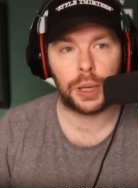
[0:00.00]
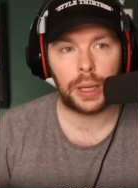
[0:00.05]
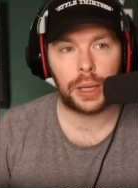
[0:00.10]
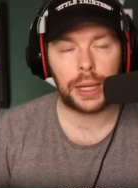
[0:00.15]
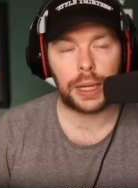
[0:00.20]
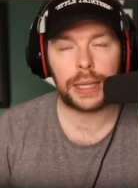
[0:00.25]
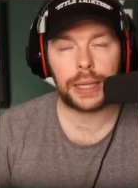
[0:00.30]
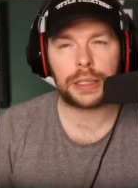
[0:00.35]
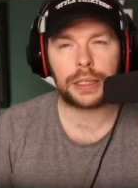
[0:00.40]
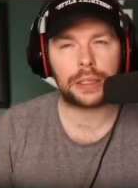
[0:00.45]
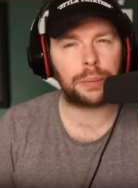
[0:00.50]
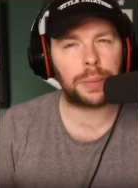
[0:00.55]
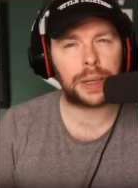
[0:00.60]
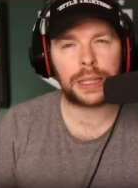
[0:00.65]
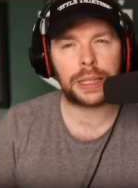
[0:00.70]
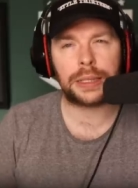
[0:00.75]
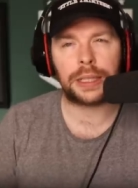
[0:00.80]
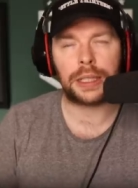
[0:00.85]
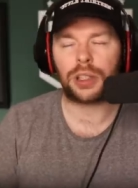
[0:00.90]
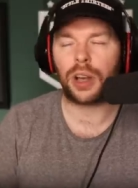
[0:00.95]
It doesn't
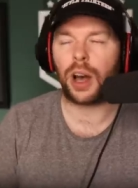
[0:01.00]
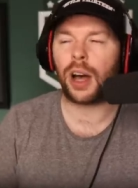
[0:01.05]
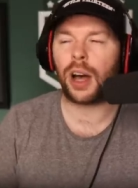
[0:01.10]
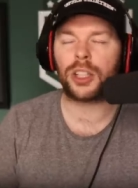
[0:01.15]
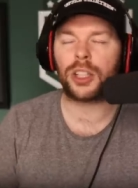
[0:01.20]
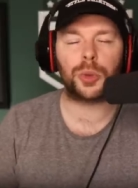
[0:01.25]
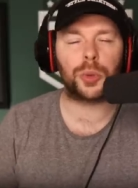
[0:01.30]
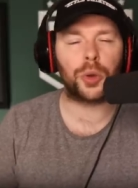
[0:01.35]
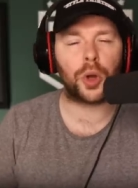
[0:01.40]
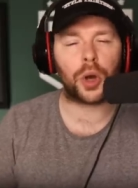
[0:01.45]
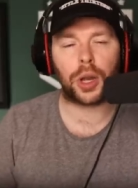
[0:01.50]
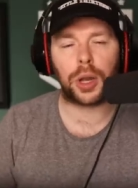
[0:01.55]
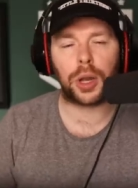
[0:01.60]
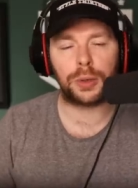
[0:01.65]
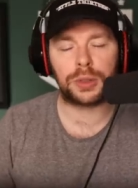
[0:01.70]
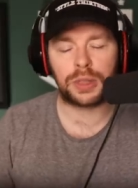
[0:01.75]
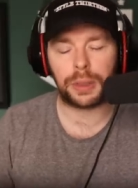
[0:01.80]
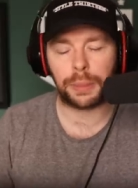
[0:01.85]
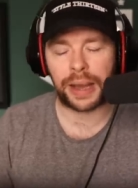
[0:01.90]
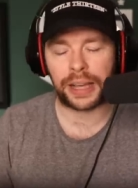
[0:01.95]
make sense. Arsenal not
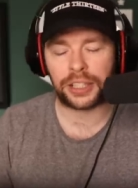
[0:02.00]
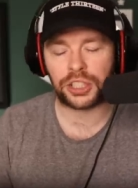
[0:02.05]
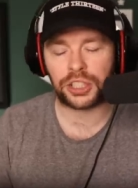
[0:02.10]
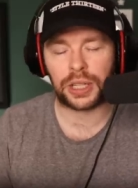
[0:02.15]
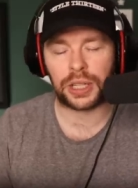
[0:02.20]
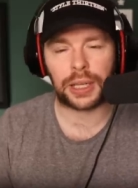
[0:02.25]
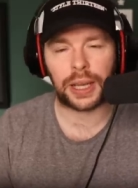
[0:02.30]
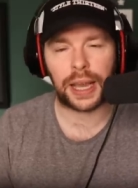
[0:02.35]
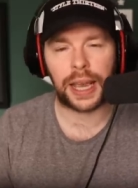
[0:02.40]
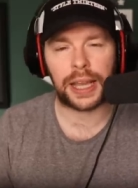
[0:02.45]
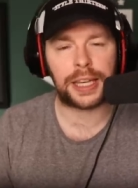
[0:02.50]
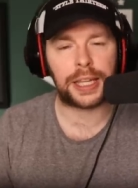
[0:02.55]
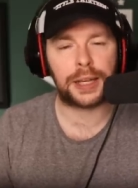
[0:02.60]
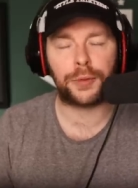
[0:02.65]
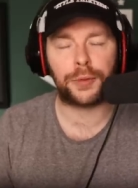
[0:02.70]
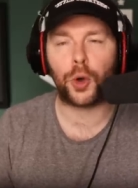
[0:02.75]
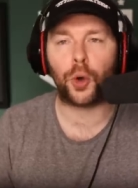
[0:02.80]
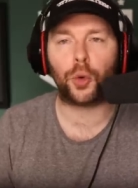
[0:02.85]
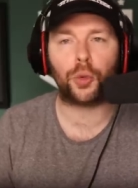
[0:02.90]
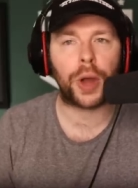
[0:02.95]
close to matching any of
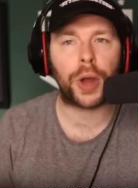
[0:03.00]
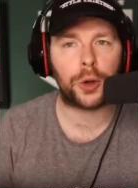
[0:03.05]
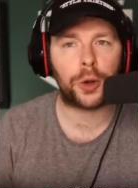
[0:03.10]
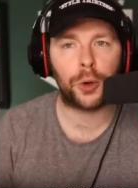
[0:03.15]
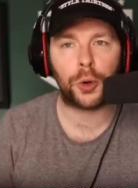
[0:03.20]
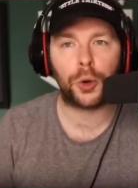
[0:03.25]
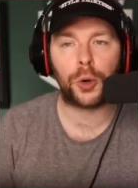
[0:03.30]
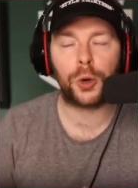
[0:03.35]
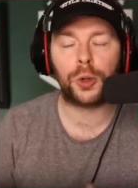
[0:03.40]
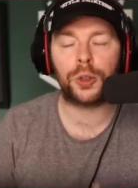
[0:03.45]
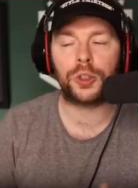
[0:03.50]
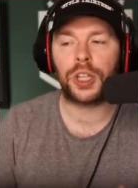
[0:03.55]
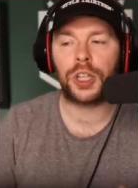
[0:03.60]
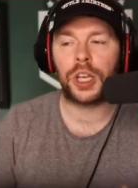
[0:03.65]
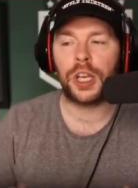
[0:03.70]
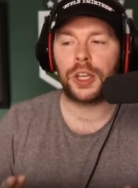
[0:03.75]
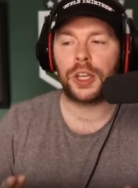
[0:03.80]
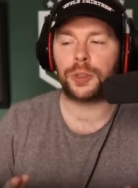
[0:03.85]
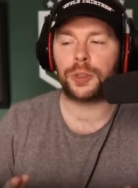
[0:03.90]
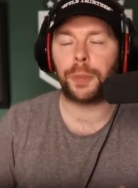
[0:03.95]
your records,
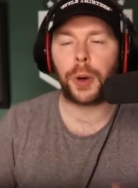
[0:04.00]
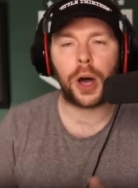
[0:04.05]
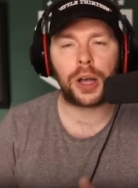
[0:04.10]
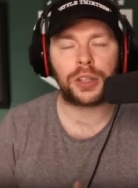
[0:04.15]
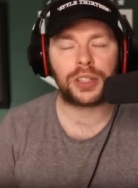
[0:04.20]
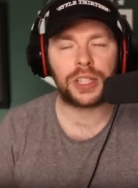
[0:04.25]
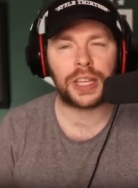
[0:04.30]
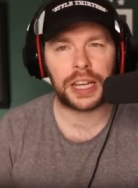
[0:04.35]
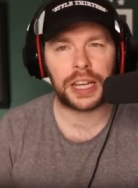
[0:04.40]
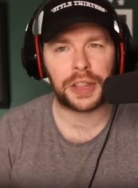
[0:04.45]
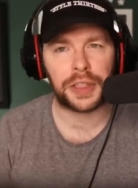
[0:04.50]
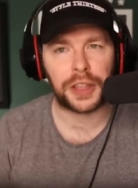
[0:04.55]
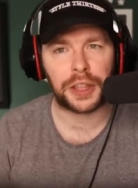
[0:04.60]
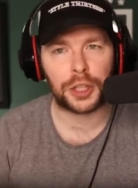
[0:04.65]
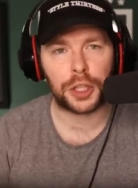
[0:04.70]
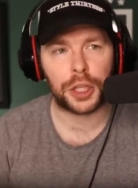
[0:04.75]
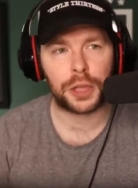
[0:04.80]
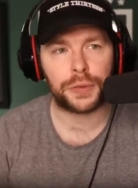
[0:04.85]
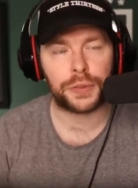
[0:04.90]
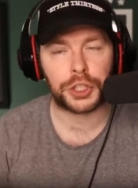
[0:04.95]
surpassing anything
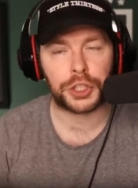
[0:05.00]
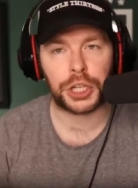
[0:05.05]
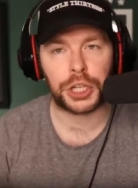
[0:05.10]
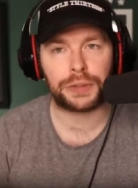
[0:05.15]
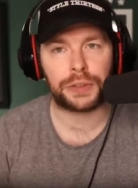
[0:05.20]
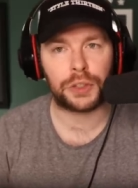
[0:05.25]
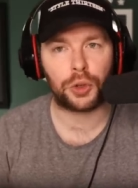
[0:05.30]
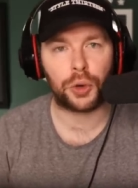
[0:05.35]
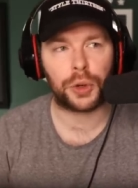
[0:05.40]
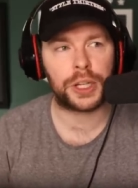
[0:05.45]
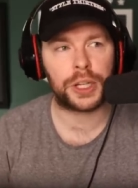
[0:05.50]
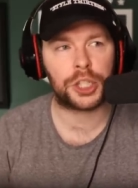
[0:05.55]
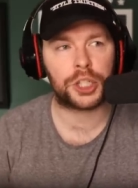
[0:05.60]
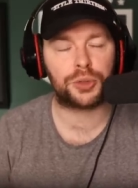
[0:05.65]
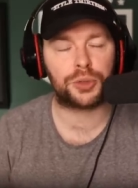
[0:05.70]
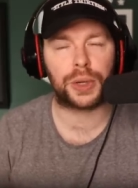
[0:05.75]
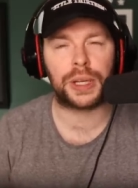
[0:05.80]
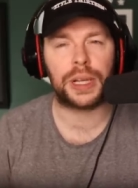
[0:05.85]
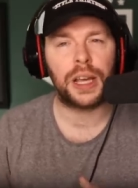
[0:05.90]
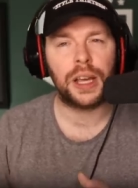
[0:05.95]
that you've achieved in your
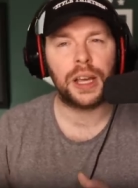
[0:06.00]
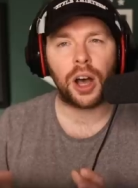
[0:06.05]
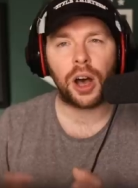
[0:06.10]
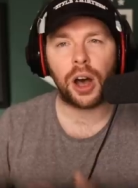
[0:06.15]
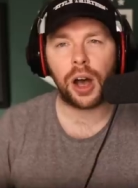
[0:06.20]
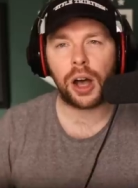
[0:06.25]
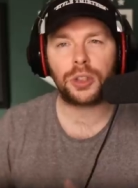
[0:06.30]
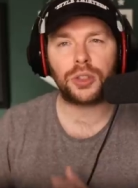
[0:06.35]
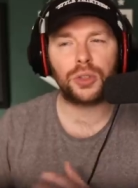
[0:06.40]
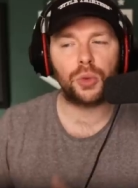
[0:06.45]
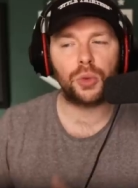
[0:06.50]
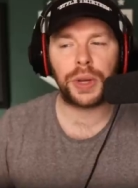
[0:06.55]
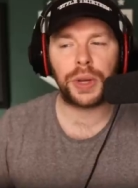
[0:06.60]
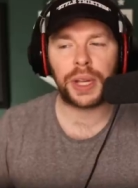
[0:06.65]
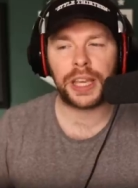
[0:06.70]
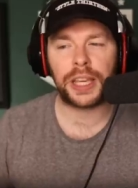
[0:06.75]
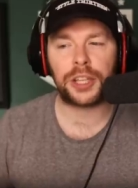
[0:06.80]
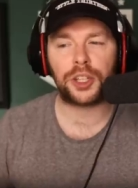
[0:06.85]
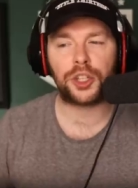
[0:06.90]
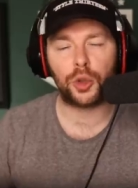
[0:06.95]
history. Arsenal
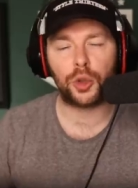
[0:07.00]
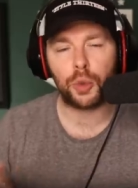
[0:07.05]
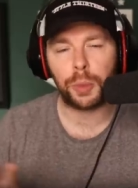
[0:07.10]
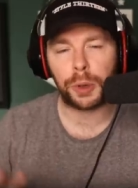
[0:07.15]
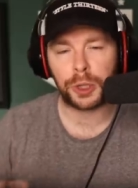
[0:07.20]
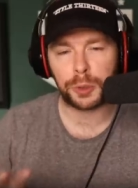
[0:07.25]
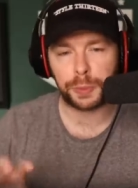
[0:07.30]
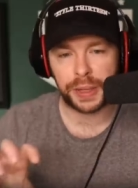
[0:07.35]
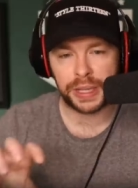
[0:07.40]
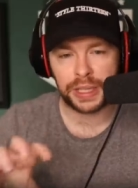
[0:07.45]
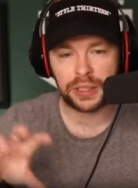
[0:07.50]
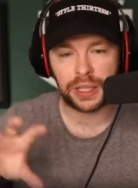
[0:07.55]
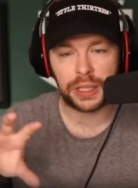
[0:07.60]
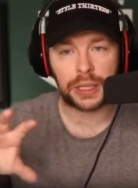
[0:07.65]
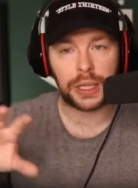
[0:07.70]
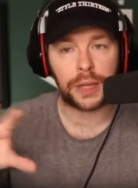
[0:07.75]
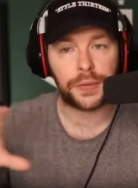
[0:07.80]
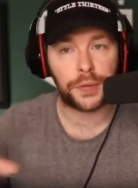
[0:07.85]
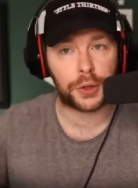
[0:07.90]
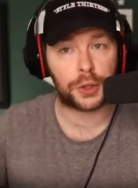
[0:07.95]
winning it should almost be
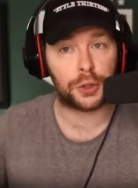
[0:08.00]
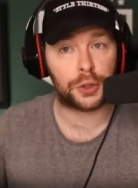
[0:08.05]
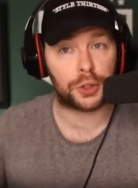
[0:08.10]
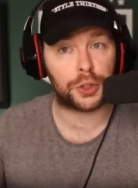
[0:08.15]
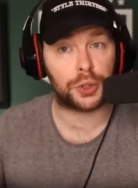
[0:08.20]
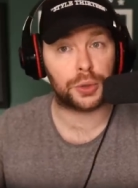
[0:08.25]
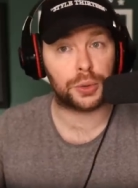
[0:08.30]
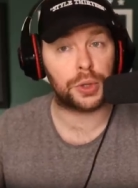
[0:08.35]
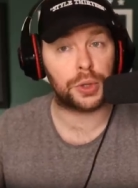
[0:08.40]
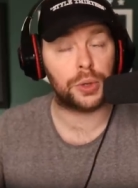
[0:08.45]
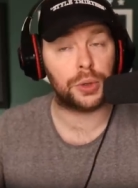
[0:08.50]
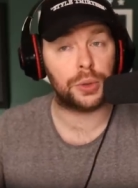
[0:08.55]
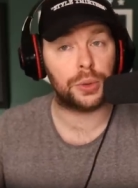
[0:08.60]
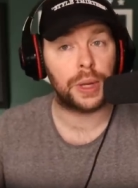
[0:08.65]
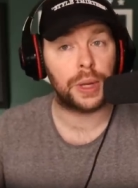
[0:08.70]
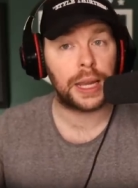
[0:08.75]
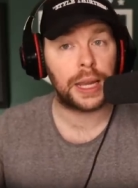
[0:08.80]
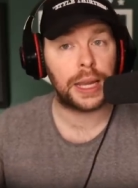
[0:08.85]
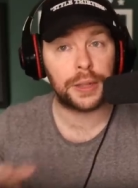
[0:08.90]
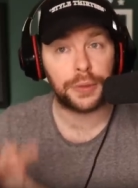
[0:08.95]
insignificant to you
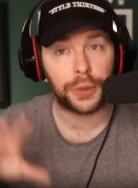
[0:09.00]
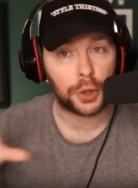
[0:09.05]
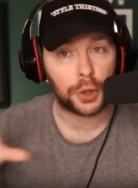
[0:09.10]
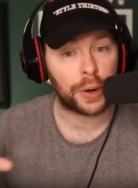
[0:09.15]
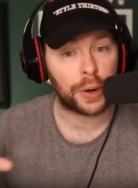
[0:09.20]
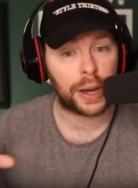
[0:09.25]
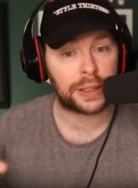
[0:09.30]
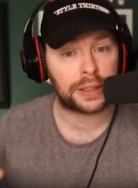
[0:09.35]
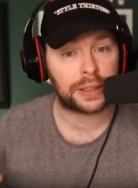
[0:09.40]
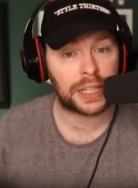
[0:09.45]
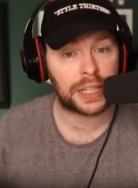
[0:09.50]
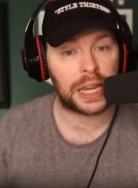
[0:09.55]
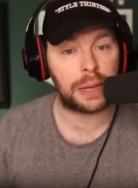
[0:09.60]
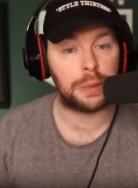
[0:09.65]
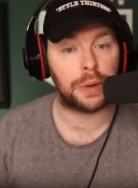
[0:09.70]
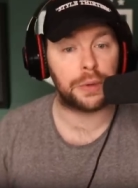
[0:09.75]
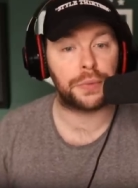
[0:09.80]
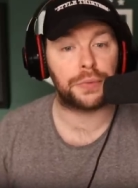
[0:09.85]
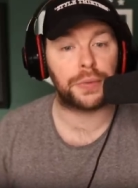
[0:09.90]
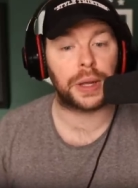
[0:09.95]
in the grand scheme
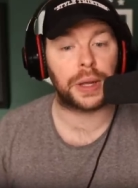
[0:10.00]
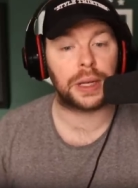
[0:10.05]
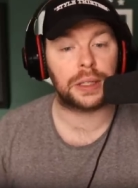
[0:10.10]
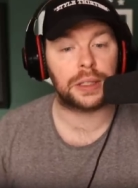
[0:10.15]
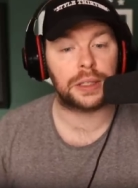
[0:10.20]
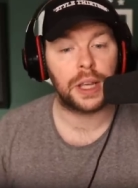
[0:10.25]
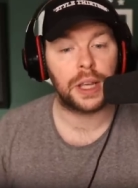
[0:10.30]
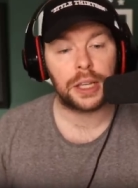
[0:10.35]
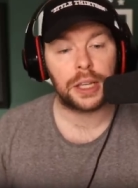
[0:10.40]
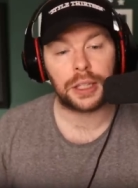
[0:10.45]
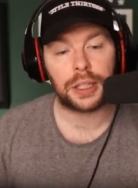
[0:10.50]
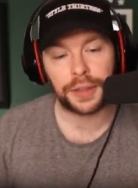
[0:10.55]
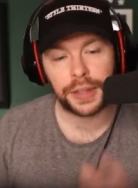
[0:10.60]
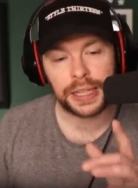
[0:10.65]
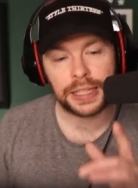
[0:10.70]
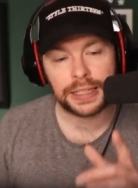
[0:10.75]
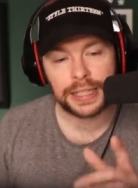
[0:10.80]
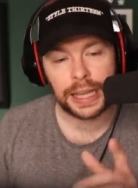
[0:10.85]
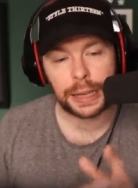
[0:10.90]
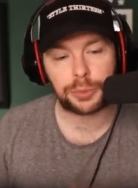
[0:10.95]
of things. So I think
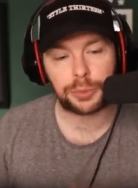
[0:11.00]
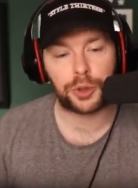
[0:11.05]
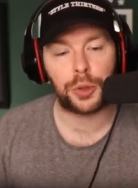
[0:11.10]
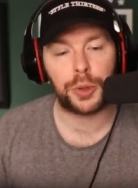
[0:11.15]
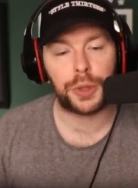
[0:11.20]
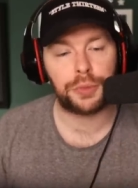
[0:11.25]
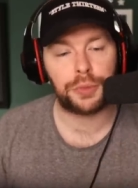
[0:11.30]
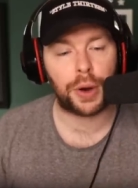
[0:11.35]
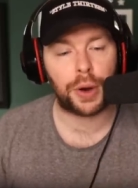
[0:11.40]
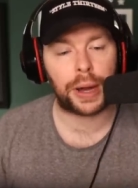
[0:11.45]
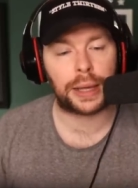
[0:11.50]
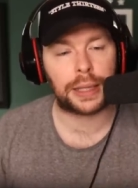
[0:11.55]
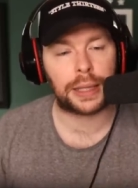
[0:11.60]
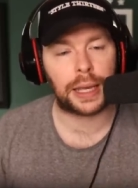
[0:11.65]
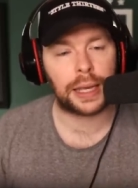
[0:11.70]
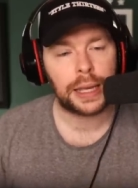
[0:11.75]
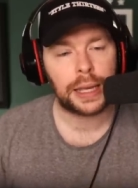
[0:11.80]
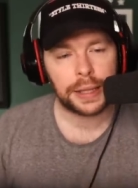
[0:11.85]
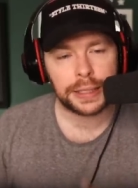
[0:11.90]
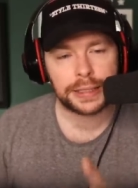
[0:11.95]
he's absolutely right there. Let's